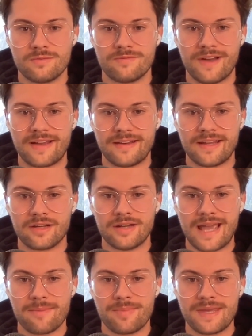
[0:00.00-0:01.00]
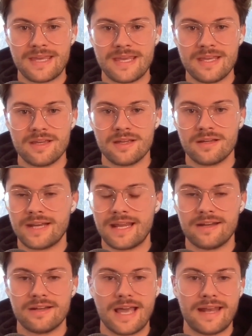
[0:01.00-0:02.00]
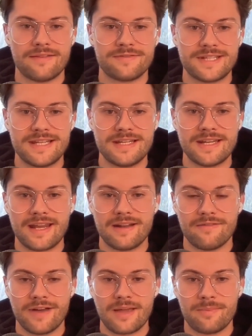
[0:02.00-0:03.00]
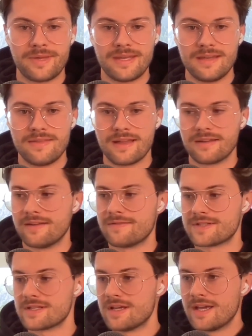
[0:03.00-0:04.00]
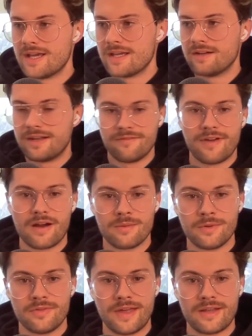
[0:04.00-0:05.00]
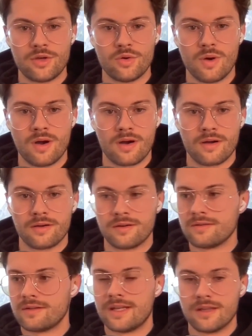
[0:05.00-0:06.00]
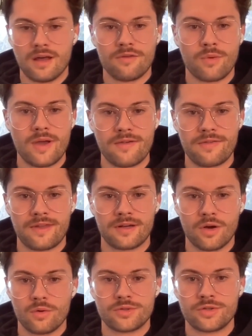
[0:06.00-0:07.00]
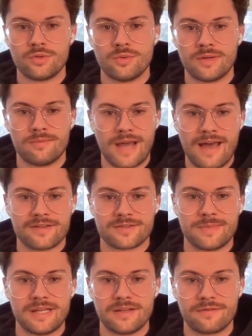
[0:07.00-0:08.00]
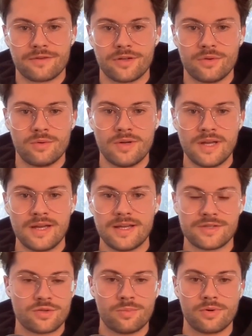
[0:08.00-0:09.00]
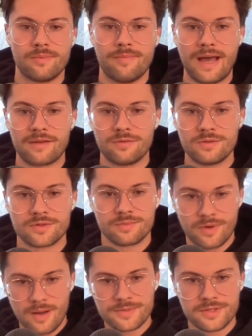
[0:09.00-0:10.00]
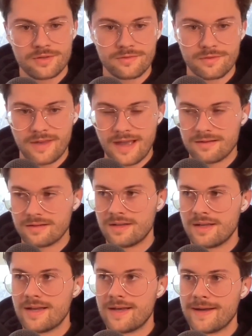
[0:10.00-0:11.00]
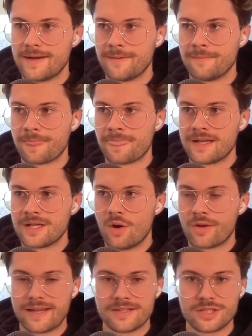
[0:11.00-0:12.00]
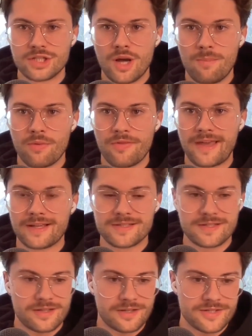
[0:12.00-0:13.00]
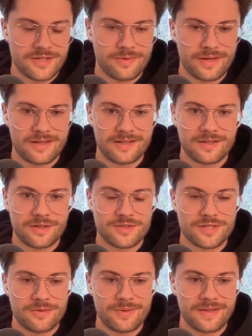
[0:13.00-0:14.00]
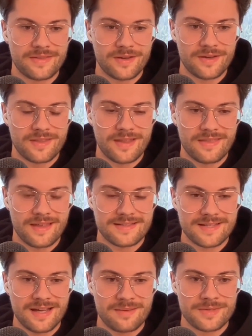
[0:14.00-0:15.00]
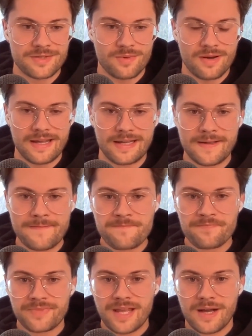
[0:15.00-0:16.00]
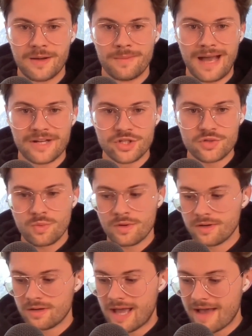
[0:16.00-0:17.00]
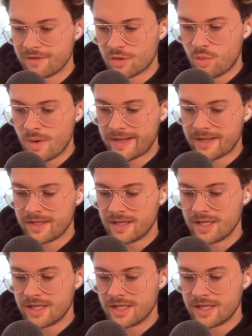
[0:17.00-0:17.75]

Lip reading: finding an NFT native IP that lives in an environment that you are in love with and go to and has meaning for you is super impactful. So props to you for that. Um, Okay, couple things. Considering that time is running, I just want to have a quick